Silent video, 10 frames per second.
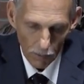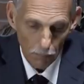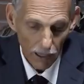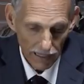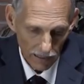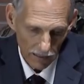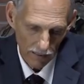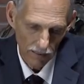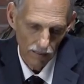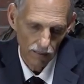But
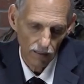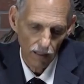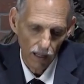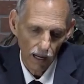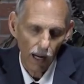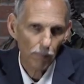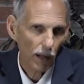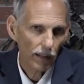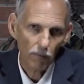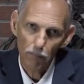I'm
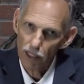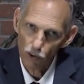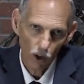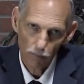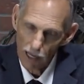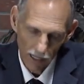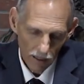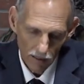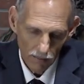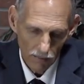not being
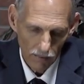dogmatic.